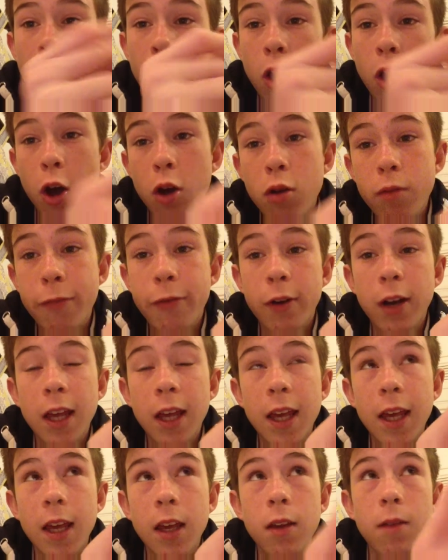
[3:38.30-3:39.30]

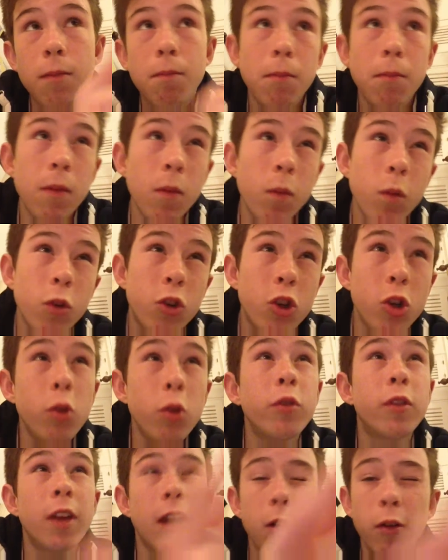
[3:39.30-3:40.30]
Hopefully
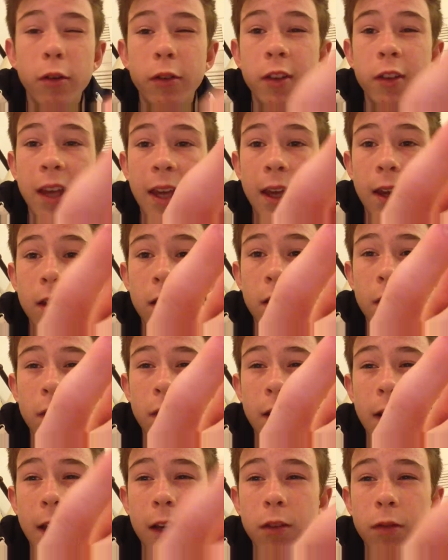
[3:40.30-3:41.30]
Tuesday you'll see
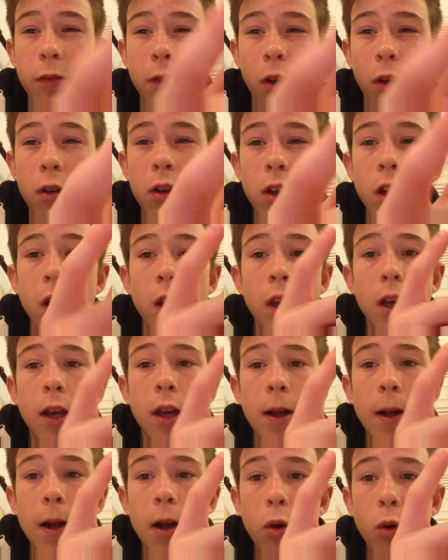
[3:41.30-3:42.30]
the next vlog,
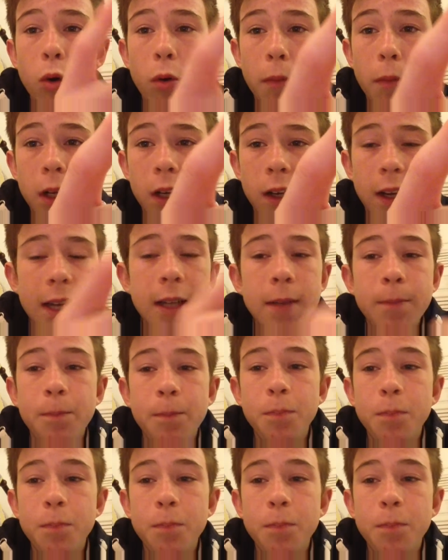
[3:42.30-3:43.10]
or Monday.